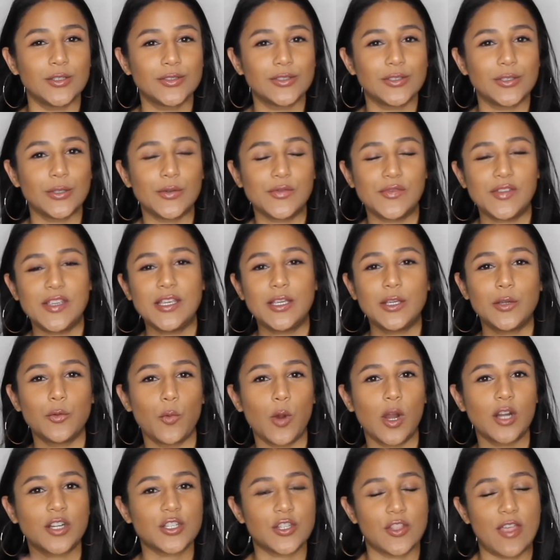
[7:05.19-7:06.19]
So if he could
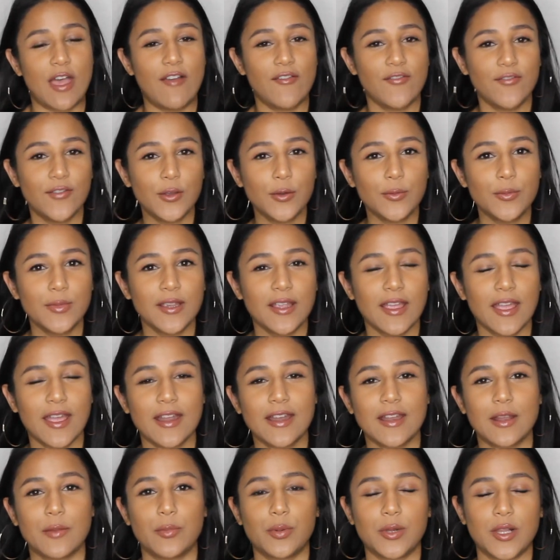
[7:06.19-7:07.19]
watch that film
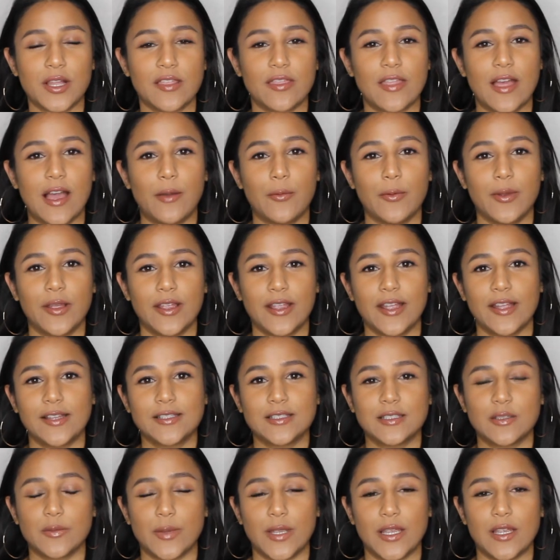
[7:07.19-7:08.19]
again and play that way
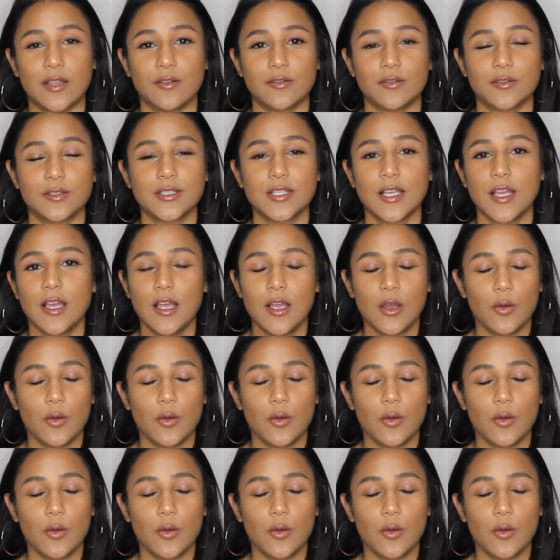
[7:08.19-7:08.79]
against the Bengals,